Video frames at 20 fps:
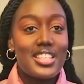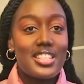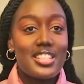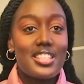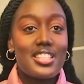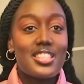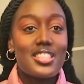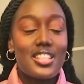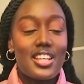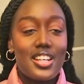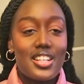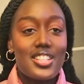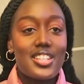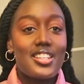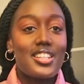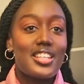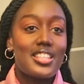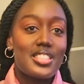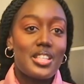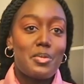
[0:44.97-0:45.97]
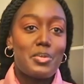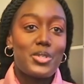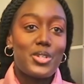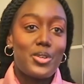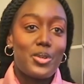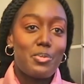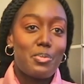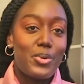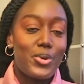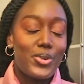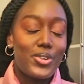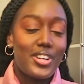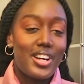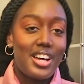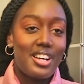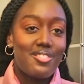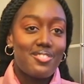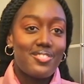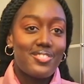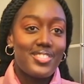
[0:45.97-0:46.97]
it is such an exceptional
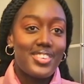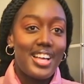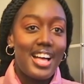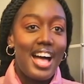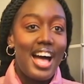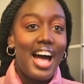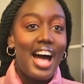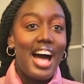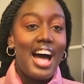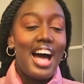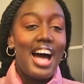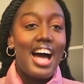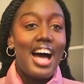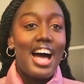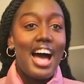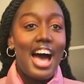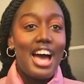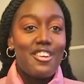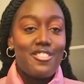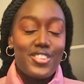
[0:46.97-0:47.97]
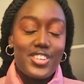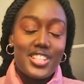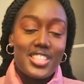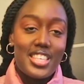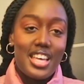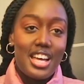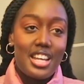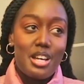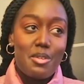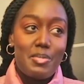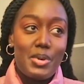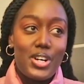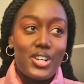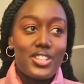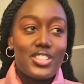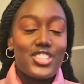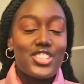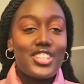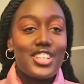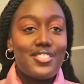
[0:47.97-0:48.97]
program. I first heard
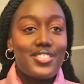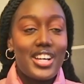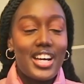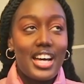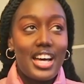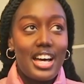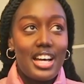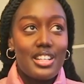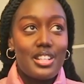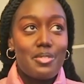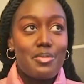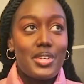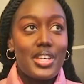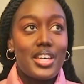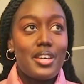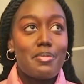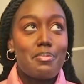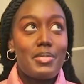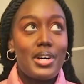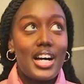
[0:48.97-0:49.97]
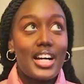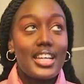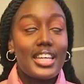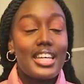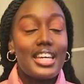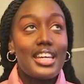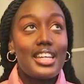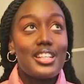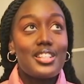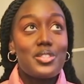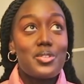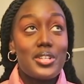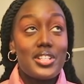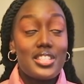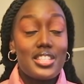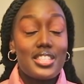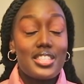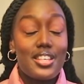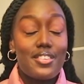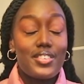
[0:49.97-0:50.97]
about Geneva Academy back in
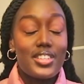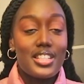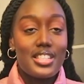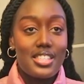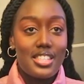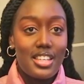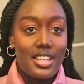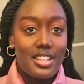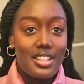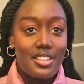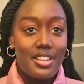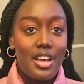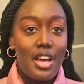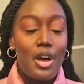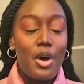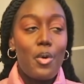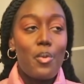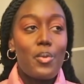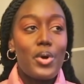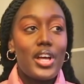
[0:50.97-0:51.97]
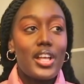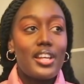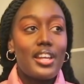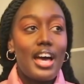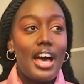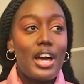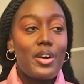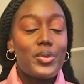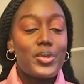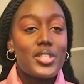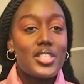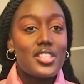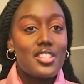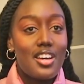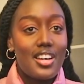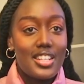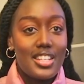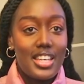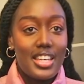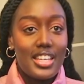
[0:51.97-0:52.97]
2017 when I was
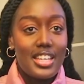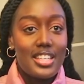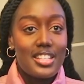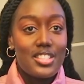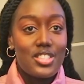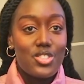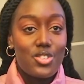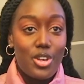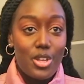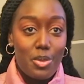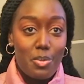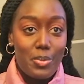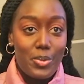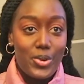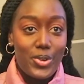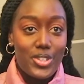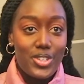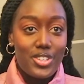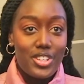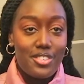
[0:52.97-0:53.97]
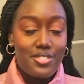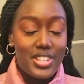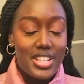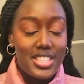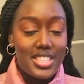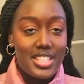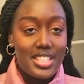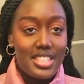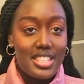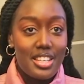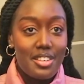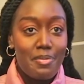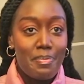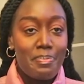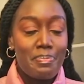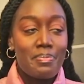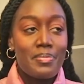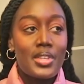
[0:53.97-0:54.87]
studying in Strathmore University.